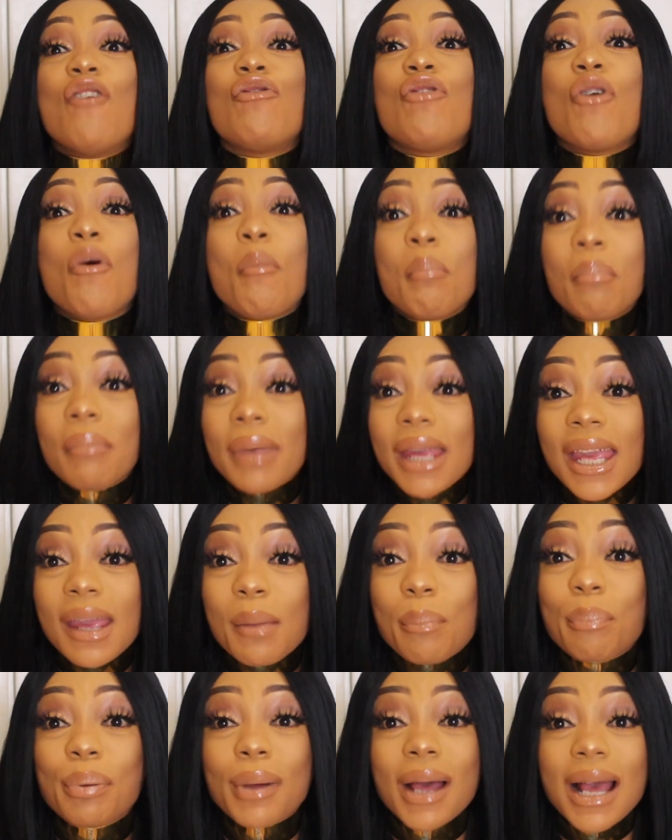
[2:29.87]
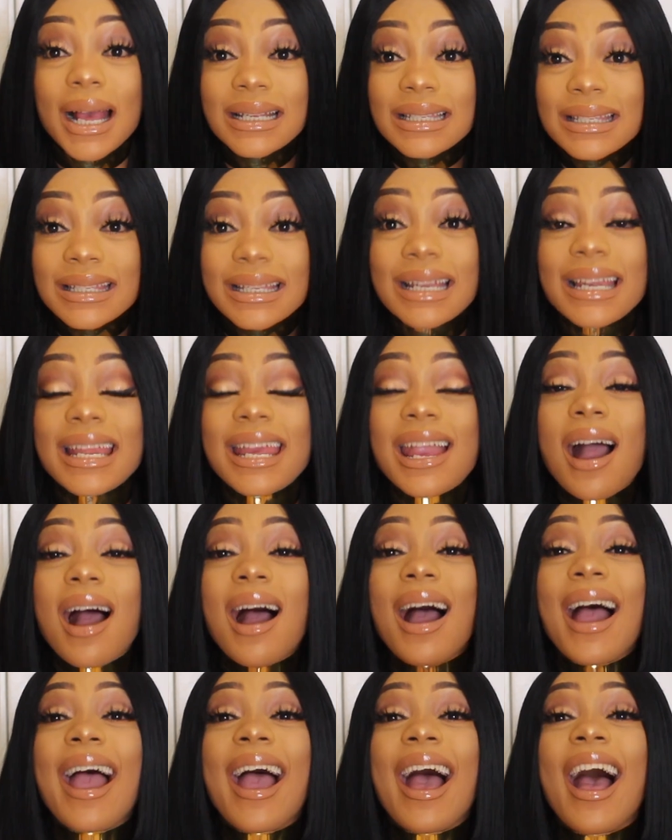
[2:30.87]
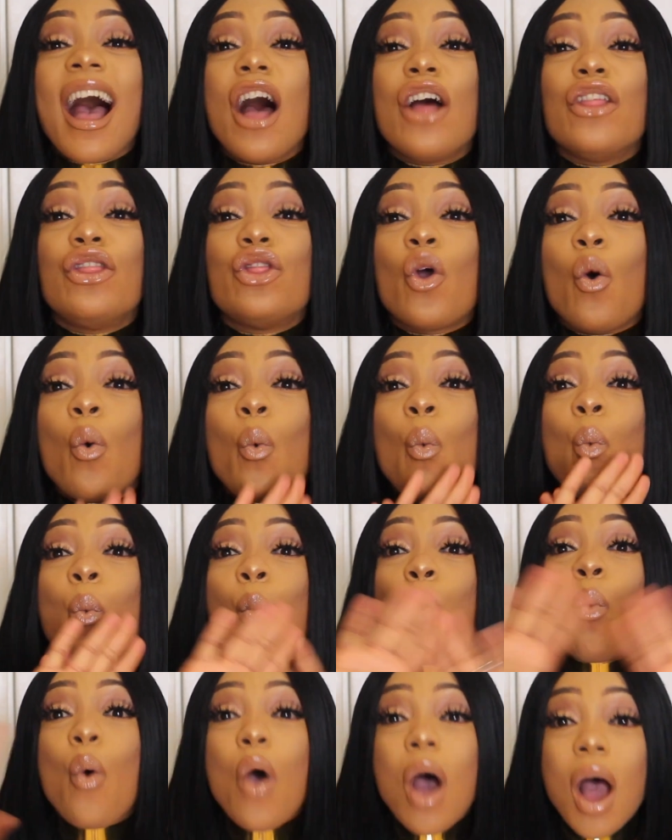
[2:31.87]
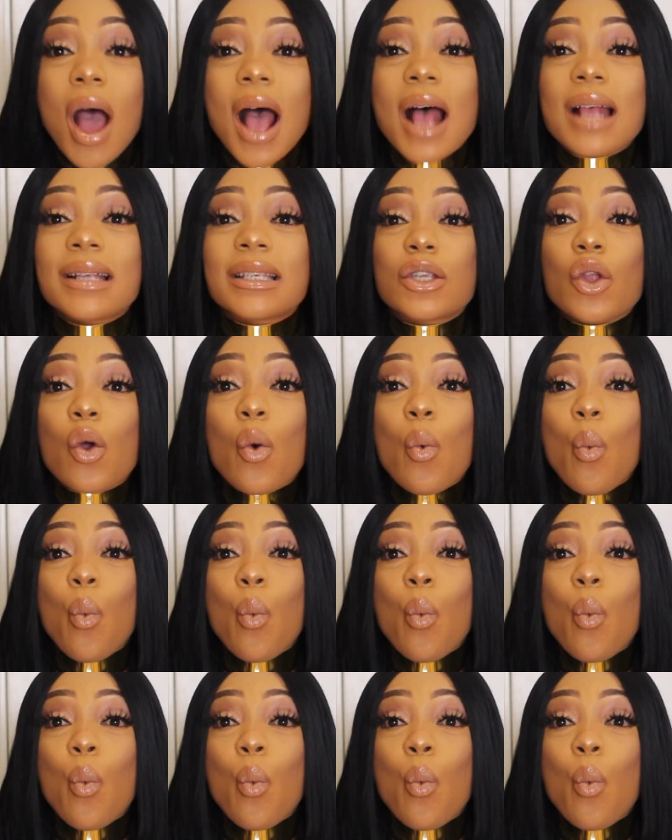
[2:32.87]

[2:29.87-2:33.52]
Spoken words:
For me personally, I had the worst,